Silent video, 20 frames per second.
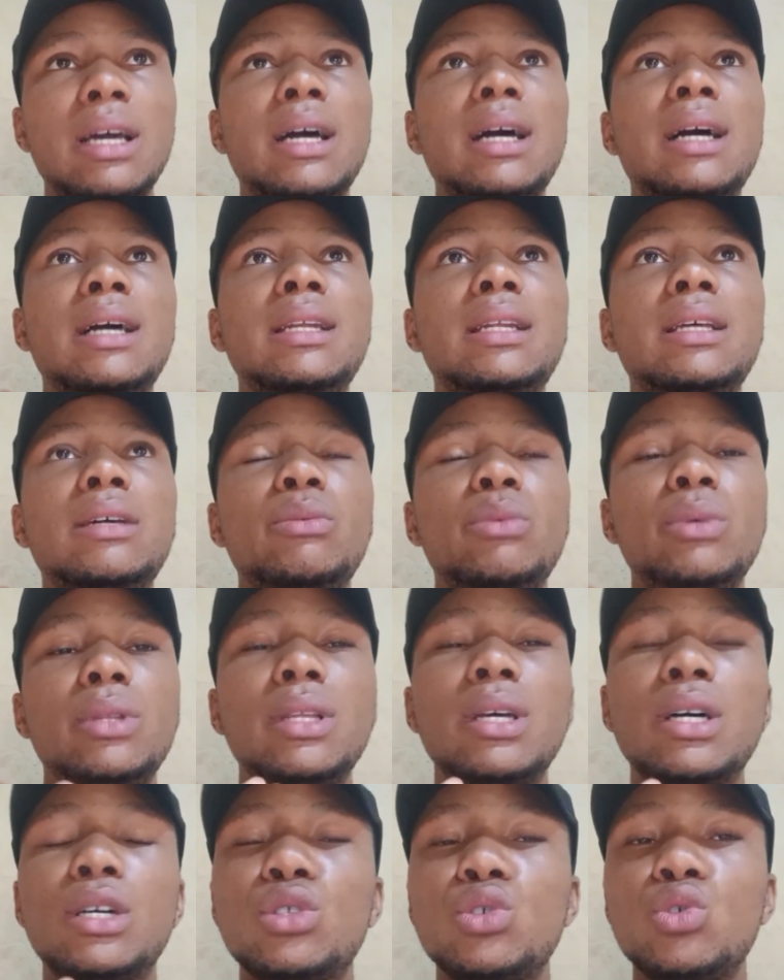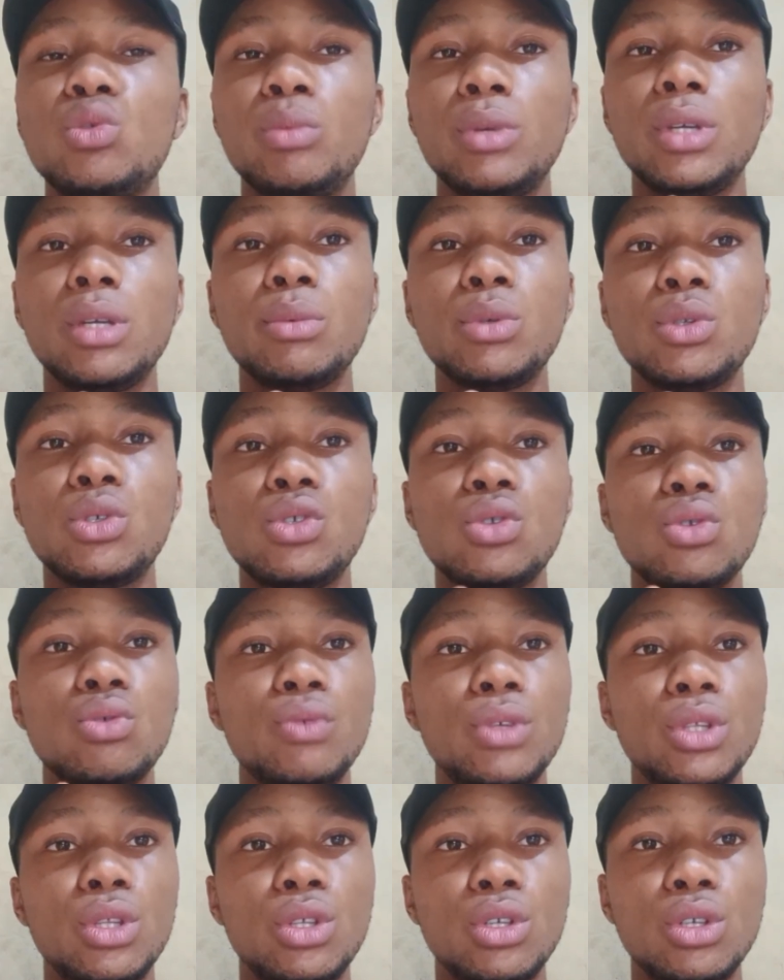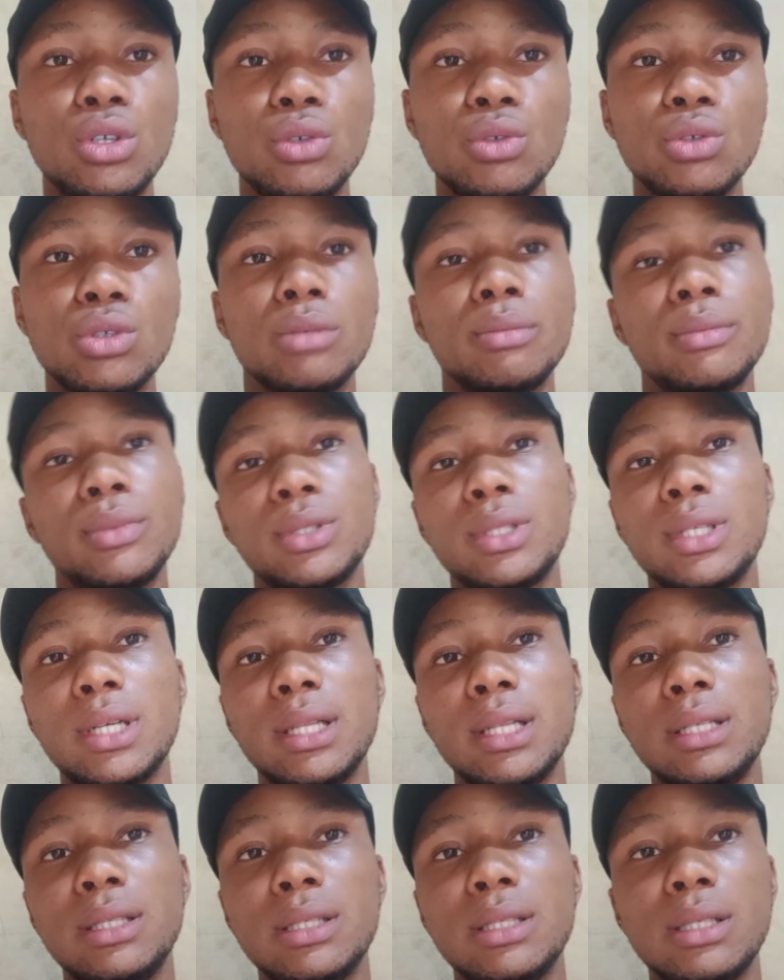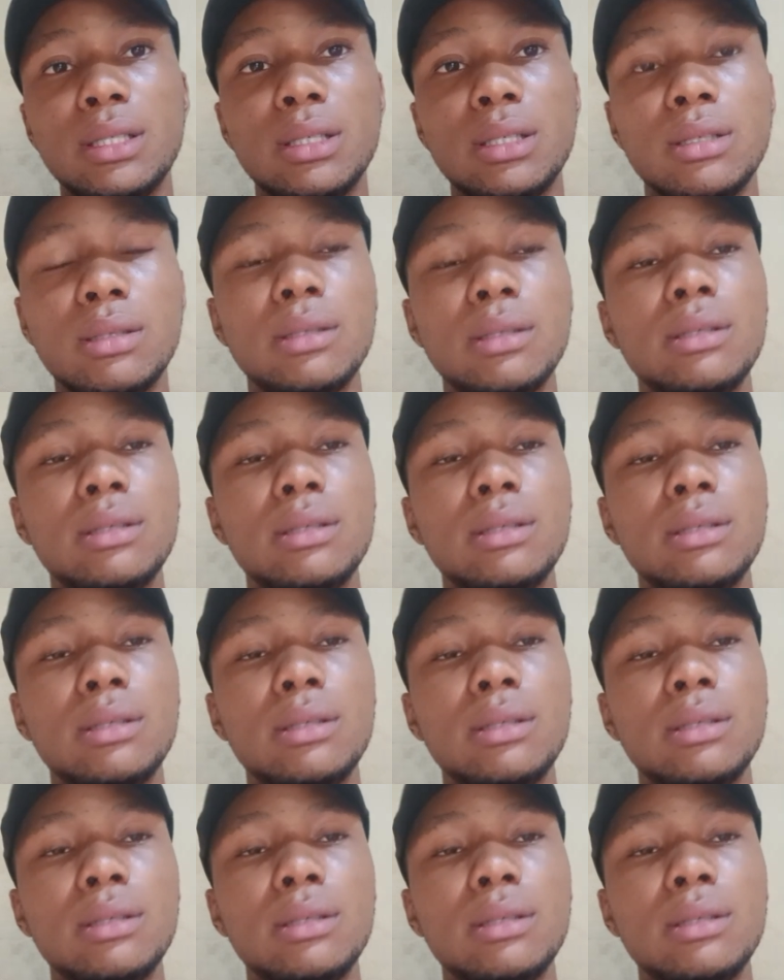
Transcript: and then with that you'll be able to reduce mortality.